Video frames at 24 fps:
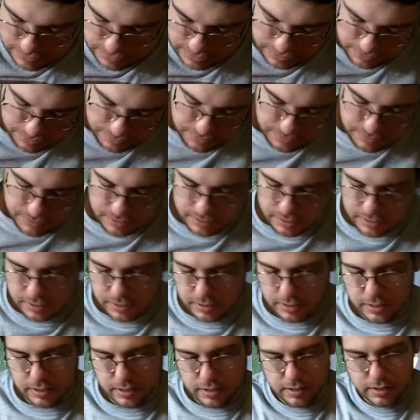In there.
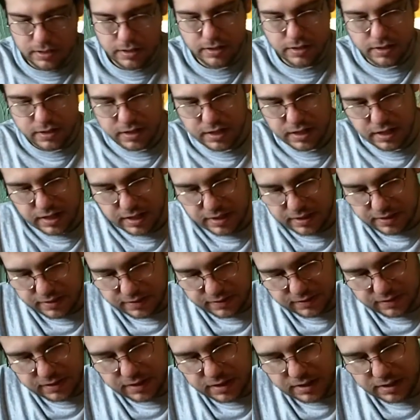Then I got
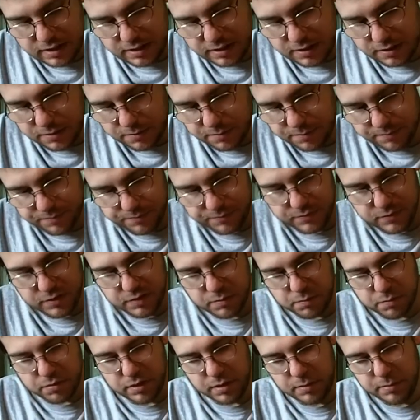this guy here.
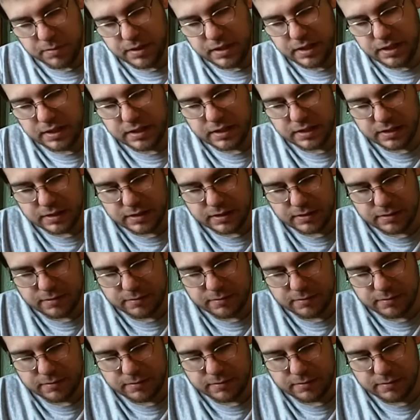He's pretty big.